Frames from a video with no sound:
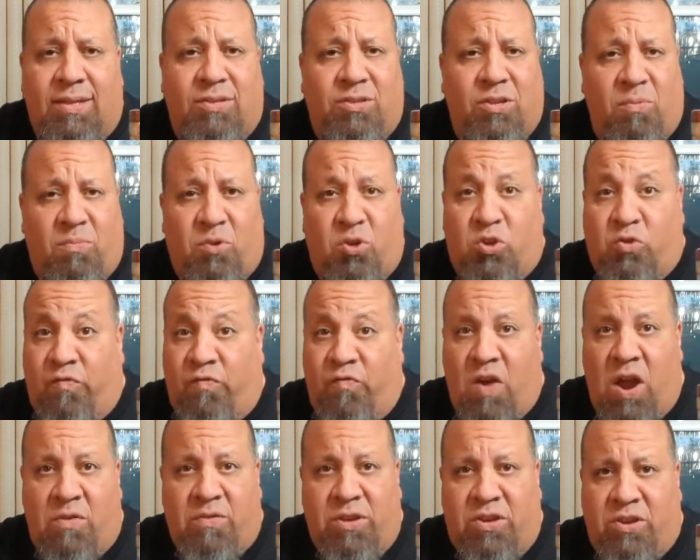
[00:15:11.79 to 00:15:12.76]
So I'm
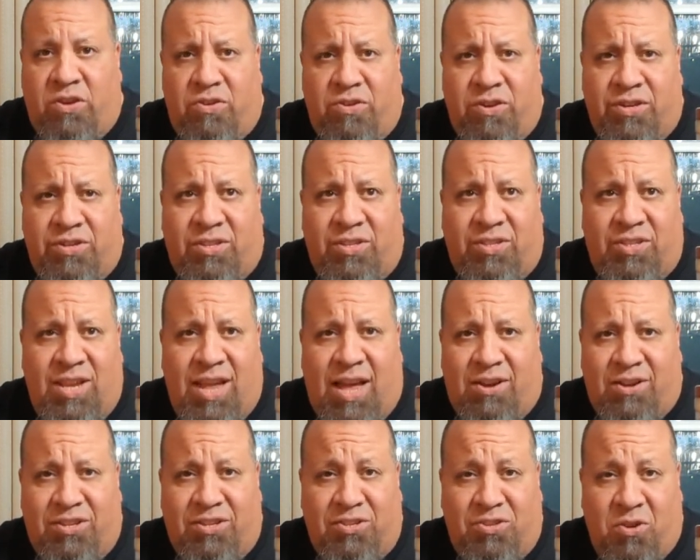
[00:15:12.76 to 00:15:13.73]
very curious to see
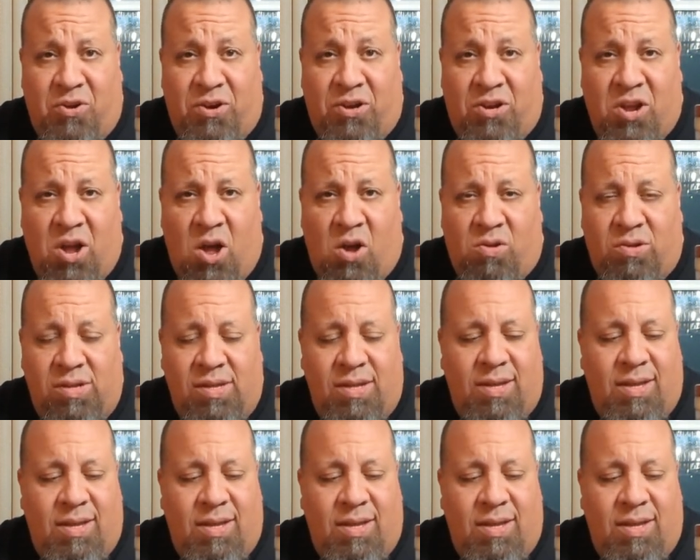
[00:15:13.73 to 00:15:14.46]
how this is going to go.